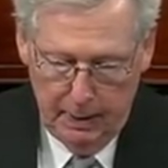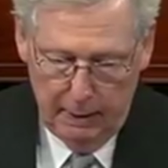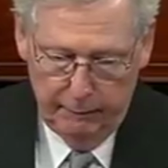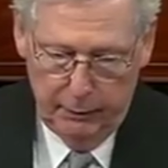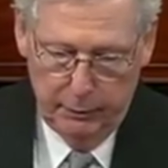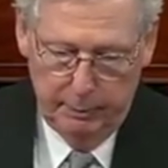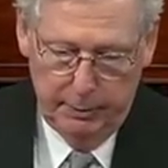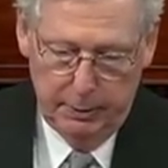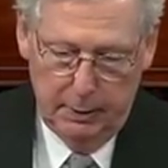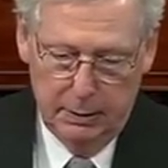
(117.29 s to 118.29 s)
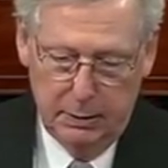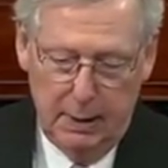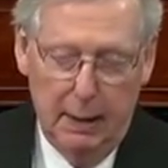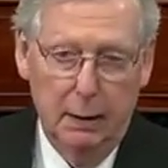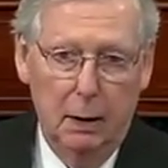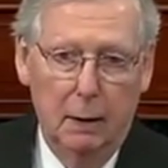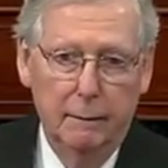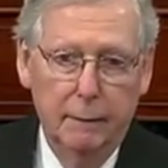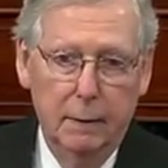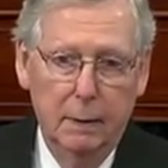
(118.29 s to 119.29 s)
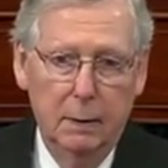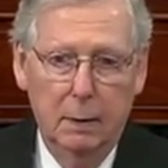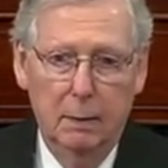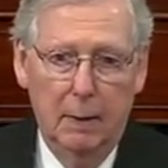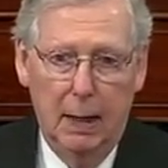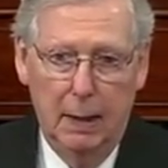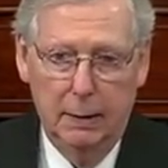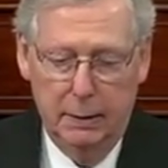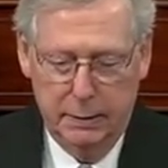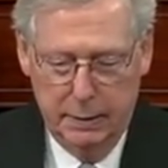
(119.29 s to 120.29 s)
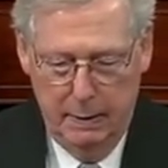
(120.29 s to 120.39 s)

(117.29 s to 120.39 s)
and vote to put the standoff behind us.